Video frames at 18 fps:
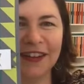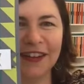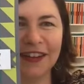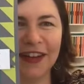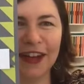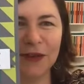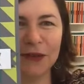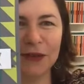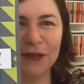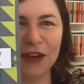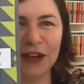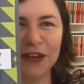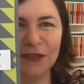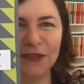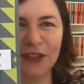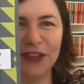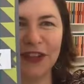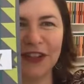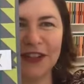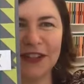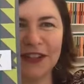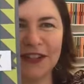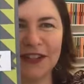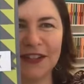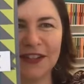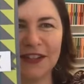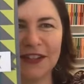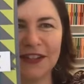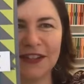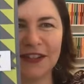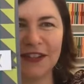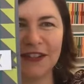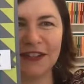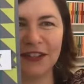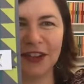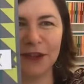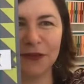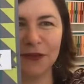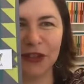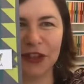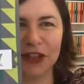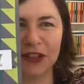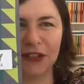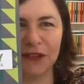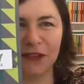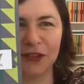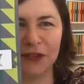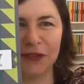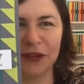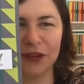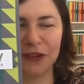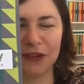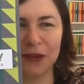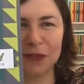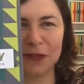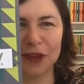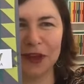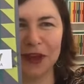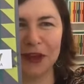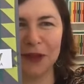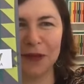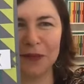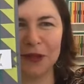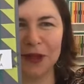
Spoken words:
Are we ready for this? Hopefully I get the right one or I'll be